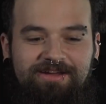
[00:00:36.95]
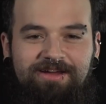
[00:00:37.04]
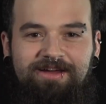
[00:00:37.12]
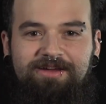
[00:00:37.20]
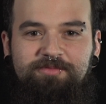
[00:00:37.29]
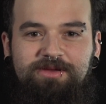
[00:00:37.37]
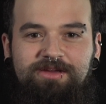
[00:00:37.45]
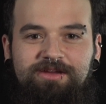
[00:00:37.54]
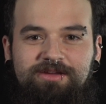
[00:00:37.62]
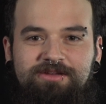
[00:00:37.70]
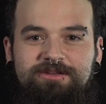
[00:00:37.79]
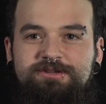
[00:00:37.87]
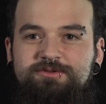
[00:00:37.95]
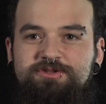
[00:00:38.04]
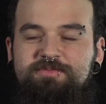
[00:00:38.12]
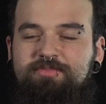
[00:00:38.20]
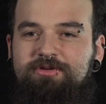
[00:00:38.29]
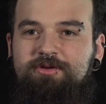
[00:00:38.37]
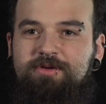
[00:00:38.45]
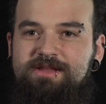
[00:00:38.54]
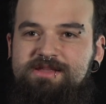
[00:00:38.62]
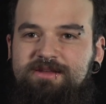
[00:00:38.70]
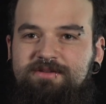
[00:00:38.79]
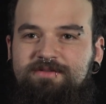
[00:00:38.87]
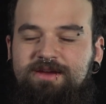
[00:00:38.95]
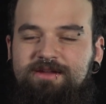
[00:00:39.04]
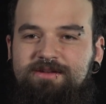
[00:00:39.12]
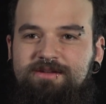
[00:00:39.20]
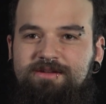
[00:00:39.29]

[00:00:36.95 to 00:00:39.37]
I'm a huge pro wrestling fan.